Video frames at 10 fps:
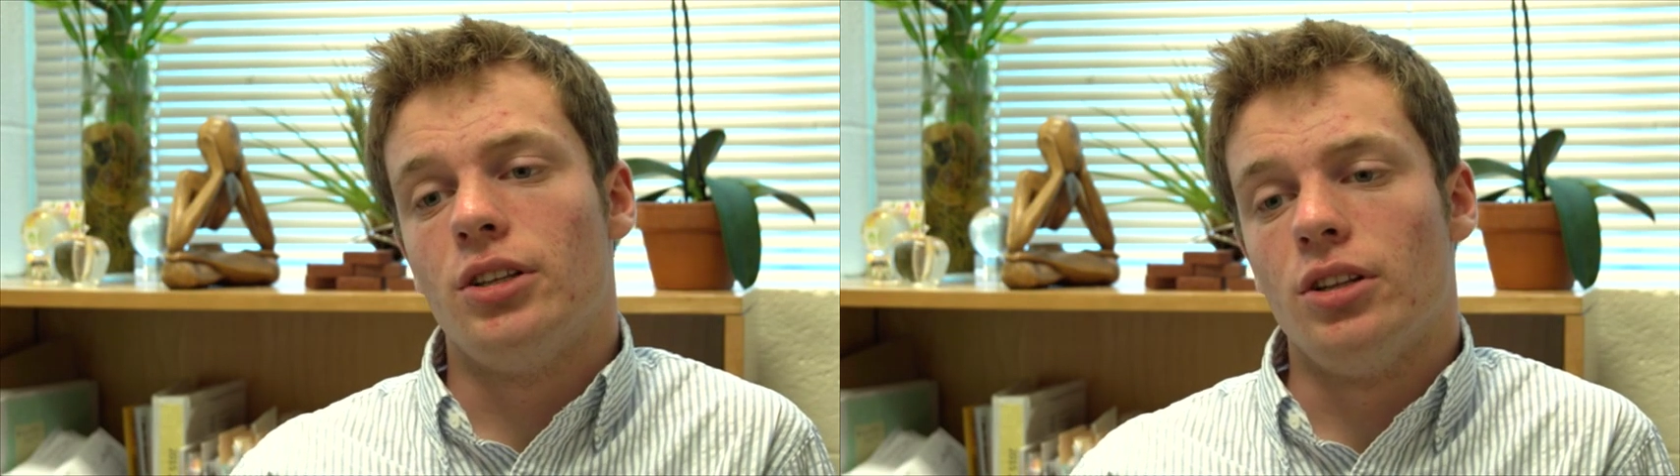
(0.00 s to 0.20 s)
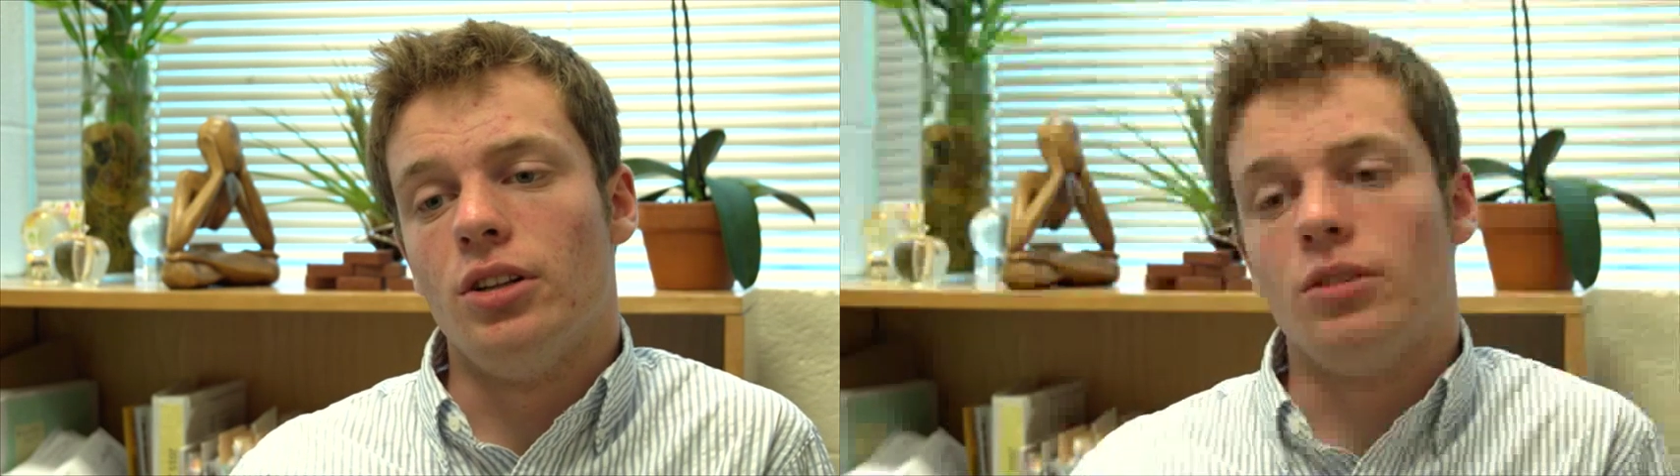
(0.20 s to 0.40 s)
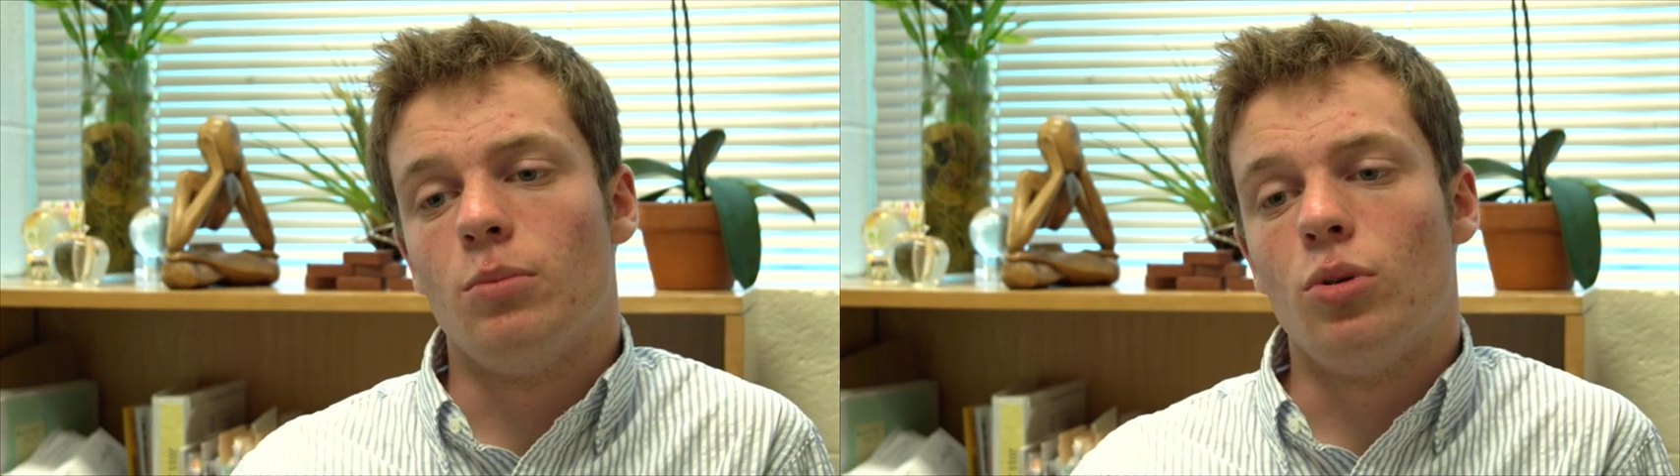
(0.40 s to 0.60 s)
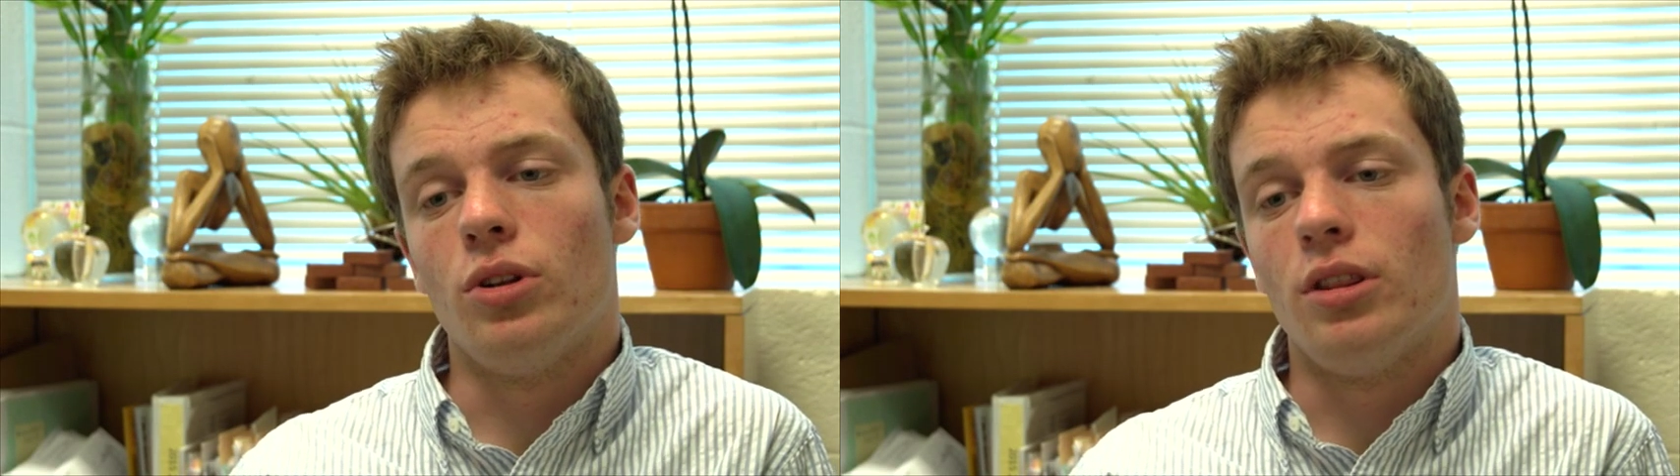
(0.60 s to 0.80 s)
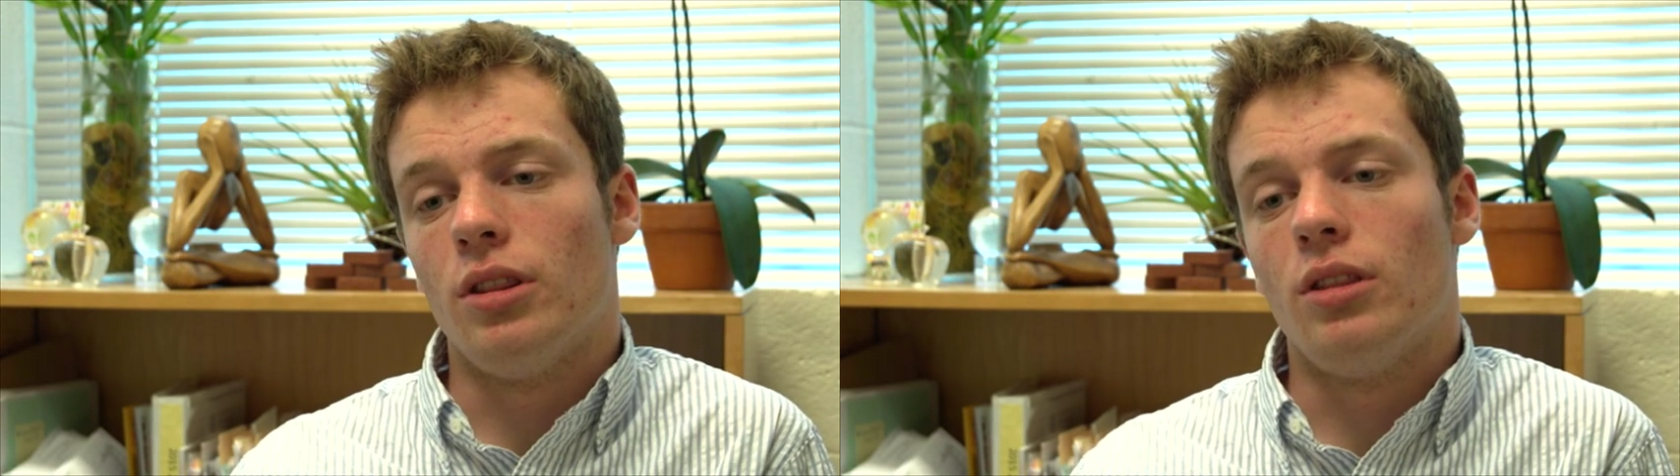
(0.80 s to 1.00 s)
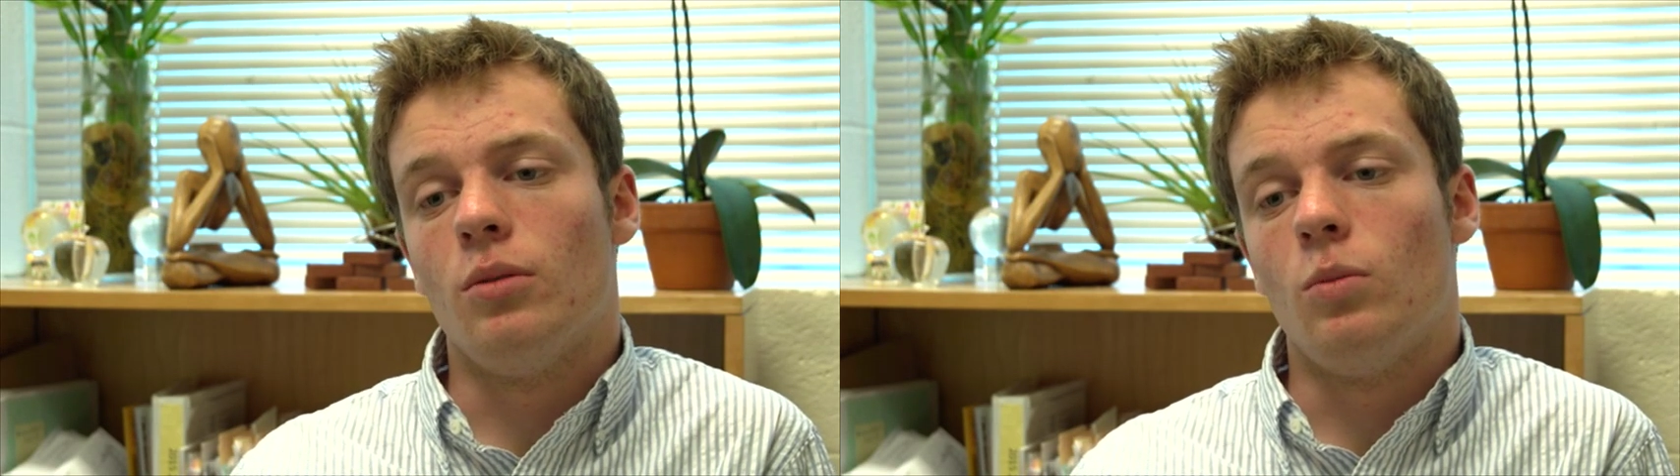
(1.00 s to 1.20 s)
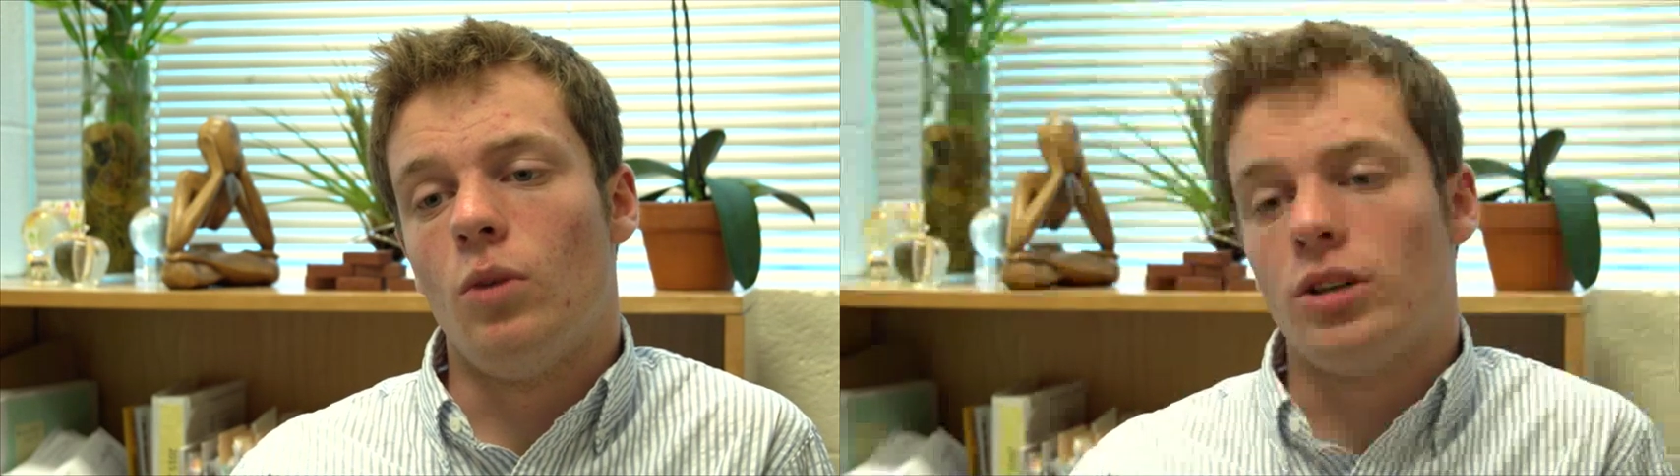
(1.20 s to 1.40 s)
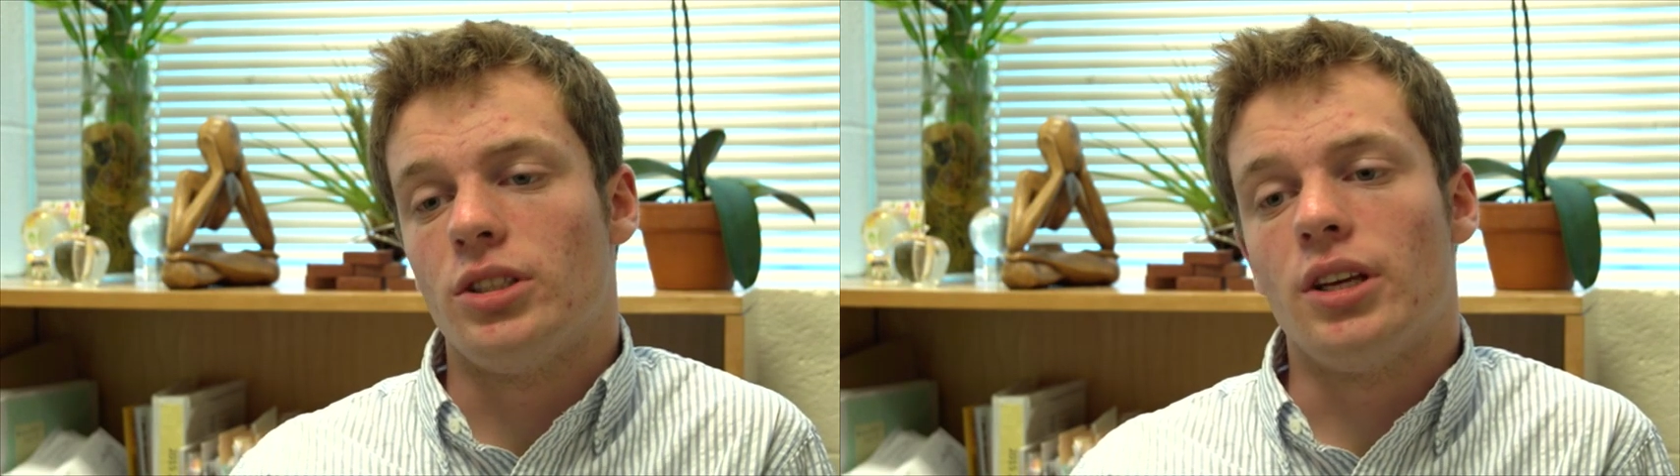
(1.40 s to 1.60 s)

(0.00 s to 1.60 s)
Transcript: to put work